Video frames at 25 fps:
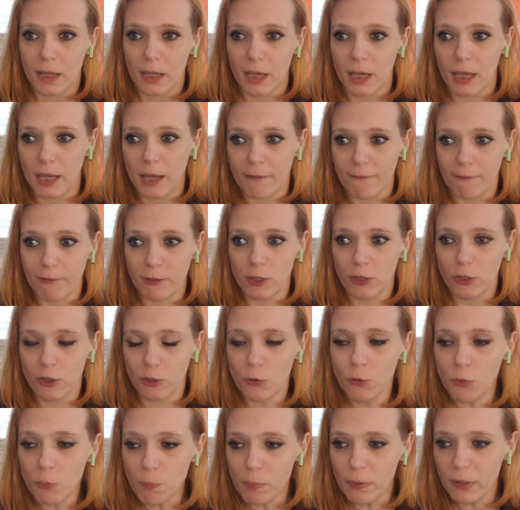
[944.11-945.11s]
if
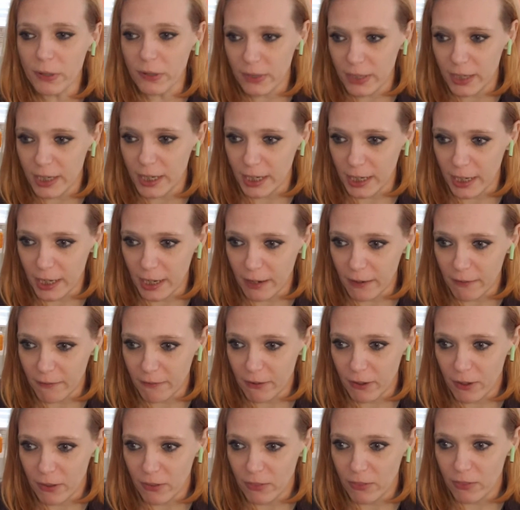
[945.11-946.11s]
you believe
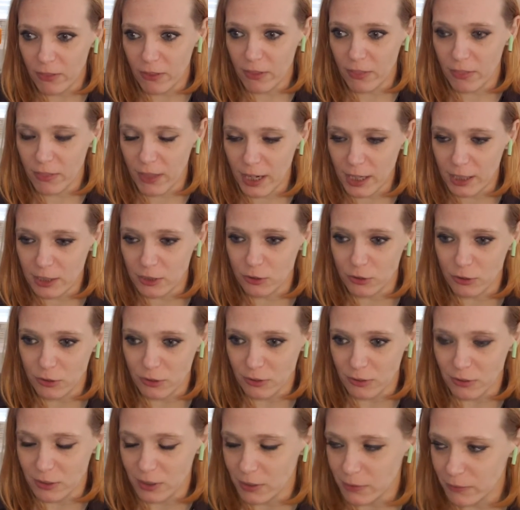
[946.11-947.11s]
that they shouldn't,
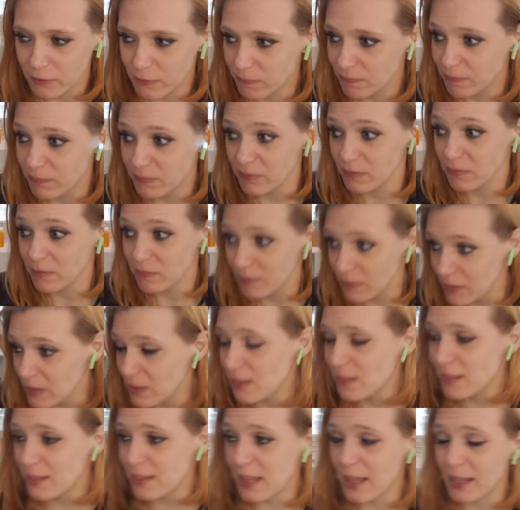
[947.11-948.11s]

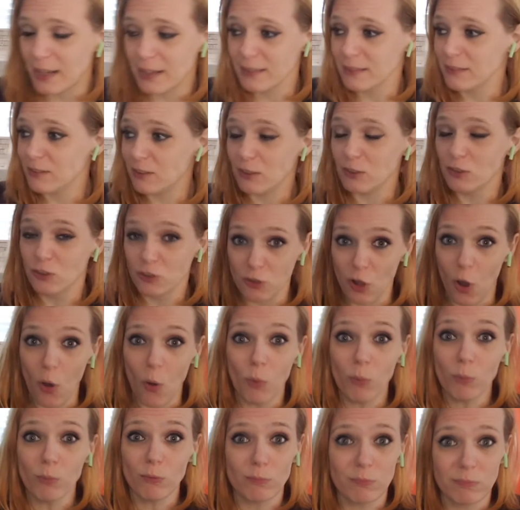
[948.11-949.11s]
then
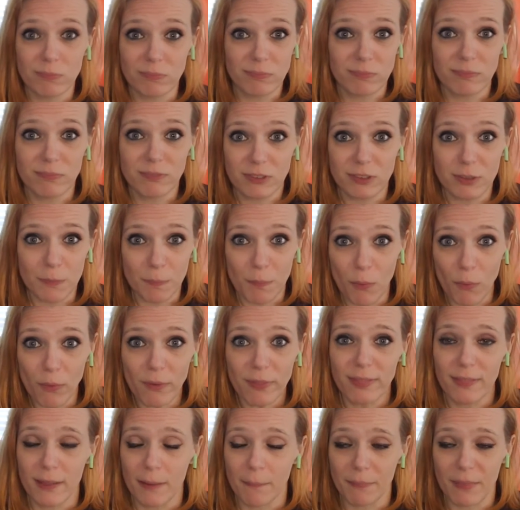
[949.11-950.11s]
don't support
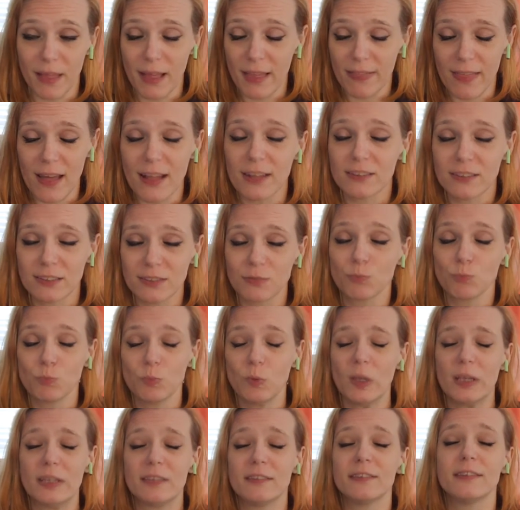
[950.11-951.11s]
them. That's
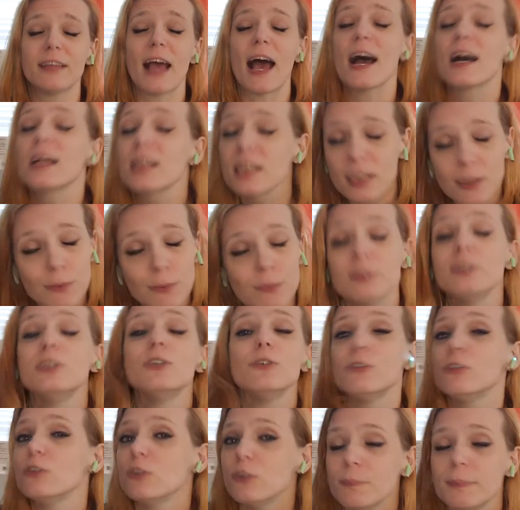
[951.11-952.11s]
exactly what you
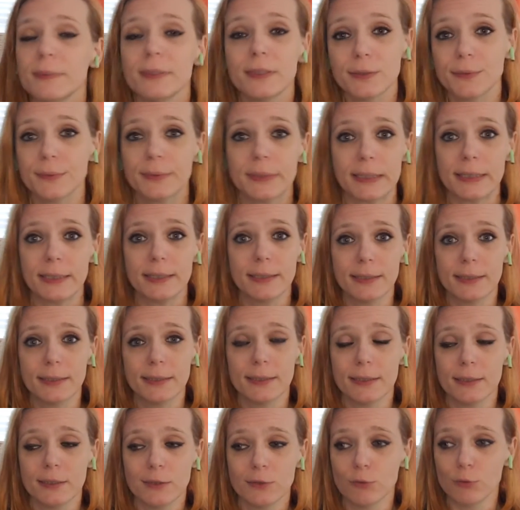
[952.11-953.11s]
should be doing.
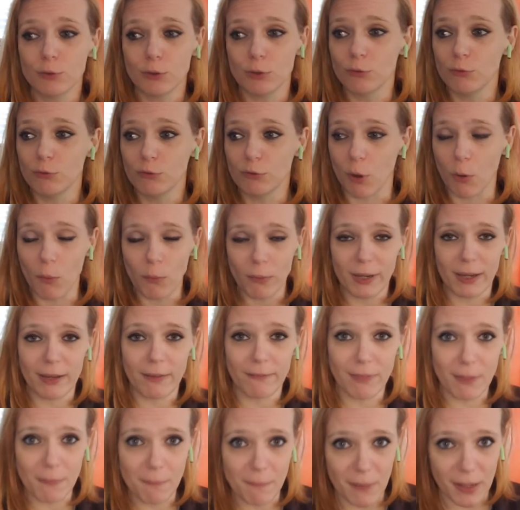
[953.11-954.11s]
You don't give
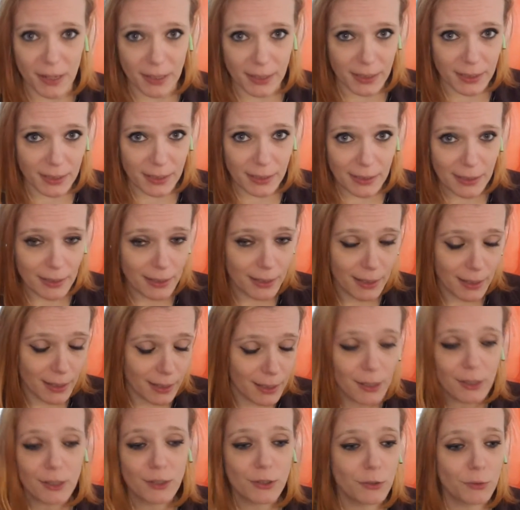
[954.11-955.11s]
them money.
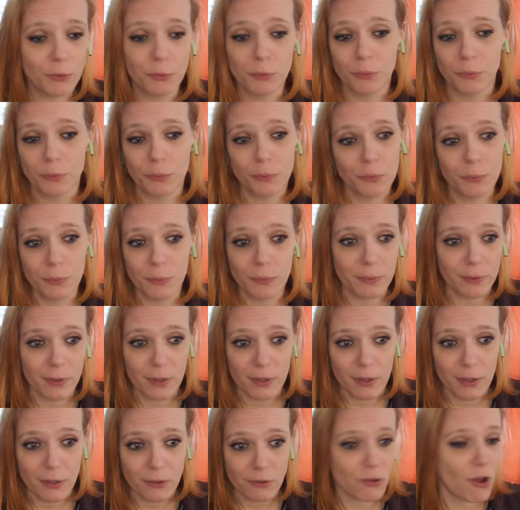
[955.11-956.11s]
You
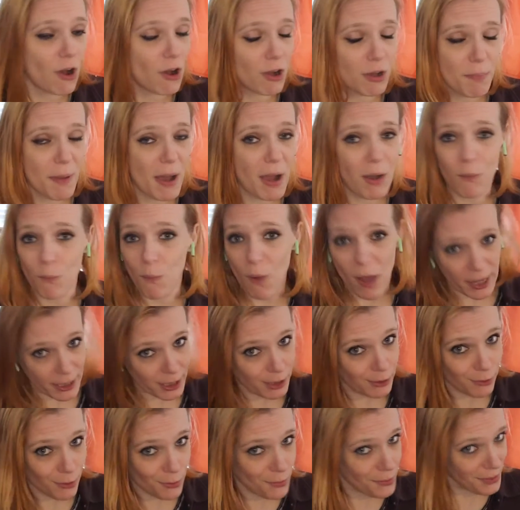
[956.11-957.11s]
talk about why you
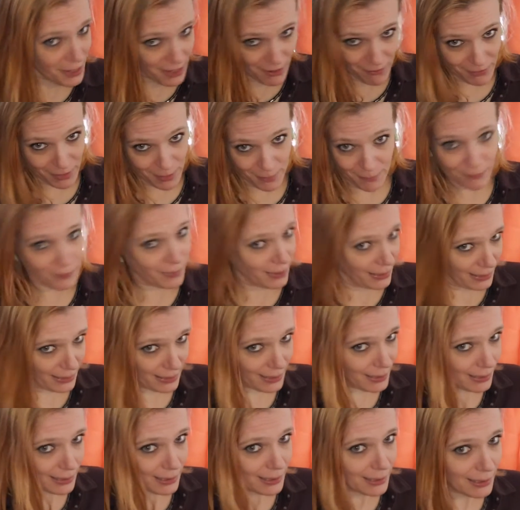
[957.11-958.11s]
don't give them
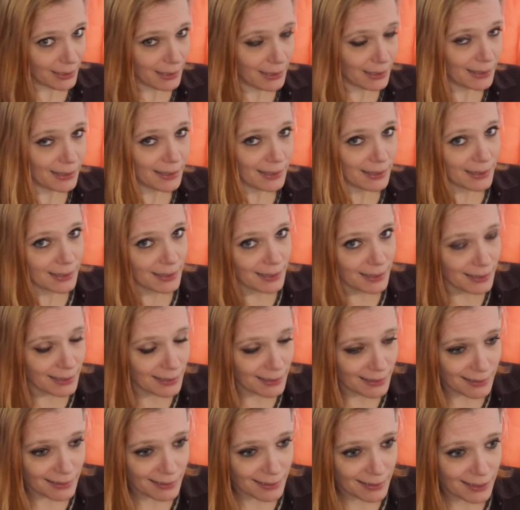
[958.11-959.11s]
money.
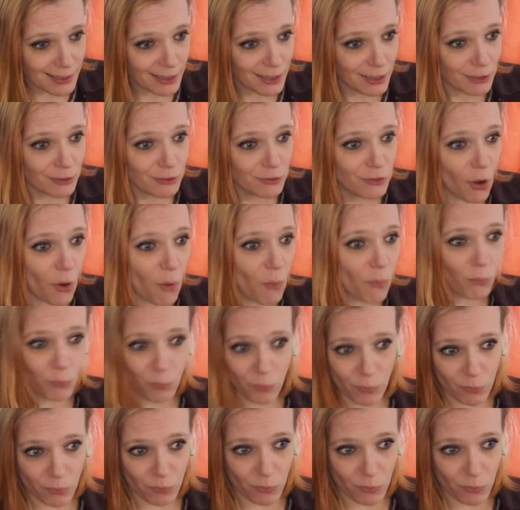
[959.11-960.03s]
Don't